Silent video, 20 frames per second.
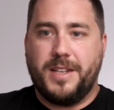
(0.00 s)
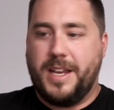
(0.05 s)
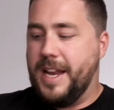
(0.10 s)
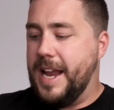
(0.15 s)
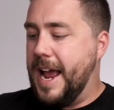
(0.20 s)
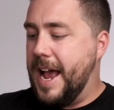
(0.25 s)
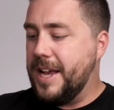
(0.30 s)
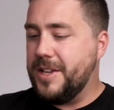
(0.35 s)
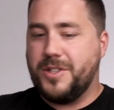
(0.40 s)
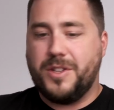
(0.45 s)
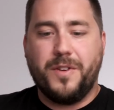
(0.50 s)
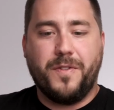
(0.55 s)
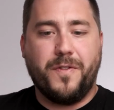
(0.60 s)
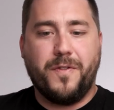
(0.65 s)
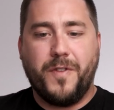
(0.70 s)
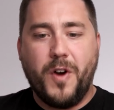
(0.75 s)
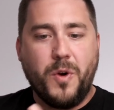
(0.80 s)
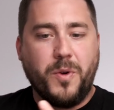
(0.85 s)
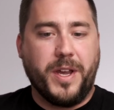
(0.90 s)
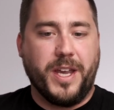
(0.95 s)
It has the
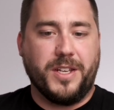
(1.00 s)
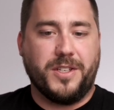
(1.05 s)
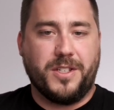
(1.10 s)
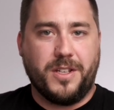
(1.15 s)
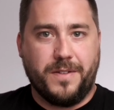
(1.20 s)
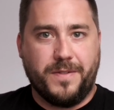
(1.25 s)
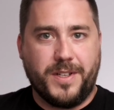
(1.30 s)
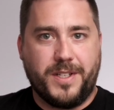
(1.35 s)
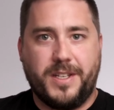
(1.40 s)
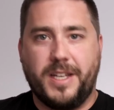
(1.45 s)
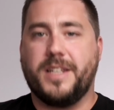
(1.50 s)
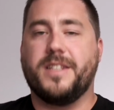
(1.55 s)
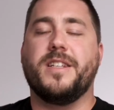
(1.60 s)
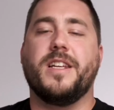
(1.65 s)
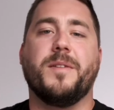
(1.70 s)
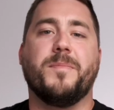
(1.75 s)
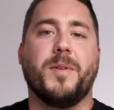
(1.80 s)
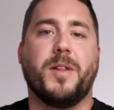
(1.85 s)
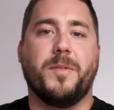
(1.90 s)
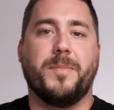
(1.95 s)
focus of a
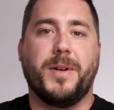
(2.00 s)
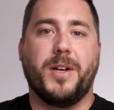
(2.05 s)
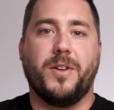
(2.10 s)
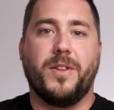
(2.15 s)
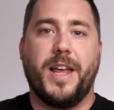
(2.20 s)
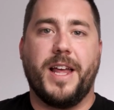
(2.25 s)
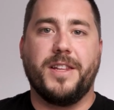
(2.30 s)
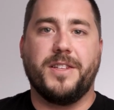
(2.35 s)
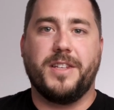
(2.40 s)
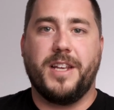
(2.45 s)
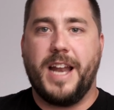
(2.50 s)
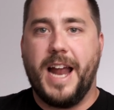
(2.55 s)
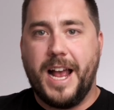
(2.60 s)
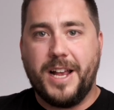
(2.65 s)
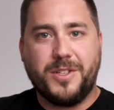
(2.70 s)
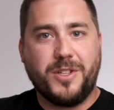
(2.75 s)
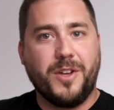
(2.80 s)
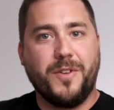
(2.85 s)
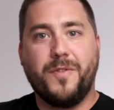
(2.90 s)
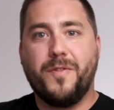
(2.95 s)
sixteen millimeter lens. It
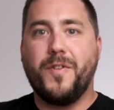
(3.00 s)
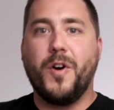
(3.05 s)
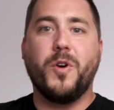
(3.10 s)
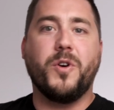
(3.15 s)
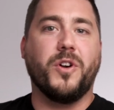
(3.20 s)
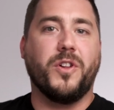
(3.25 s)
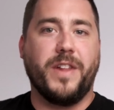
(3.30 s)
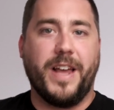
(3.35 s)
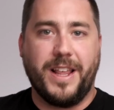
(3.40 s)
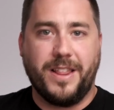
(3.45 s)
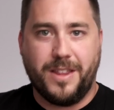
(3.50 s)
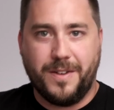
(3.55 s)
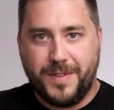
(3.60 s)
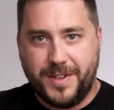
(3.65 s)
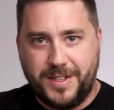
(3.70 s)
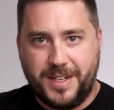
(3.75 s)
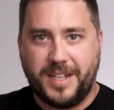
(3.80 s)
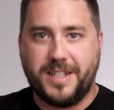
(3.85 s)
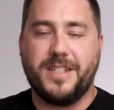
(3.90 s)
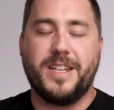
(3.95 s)
has the focal length of a
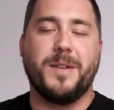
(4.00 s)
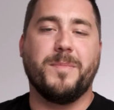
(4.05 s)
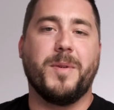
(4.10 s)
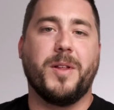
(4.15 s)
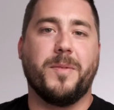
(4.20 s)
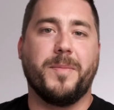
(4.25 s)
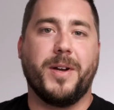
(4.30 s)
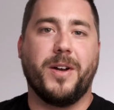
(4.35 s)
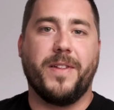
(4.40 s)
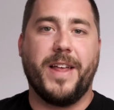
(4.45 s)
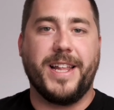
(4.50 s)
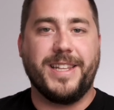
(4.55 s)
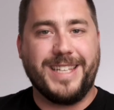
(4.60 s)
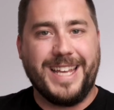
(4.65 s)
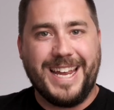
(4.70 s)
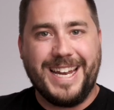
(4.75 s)
sixteen millimeter lens.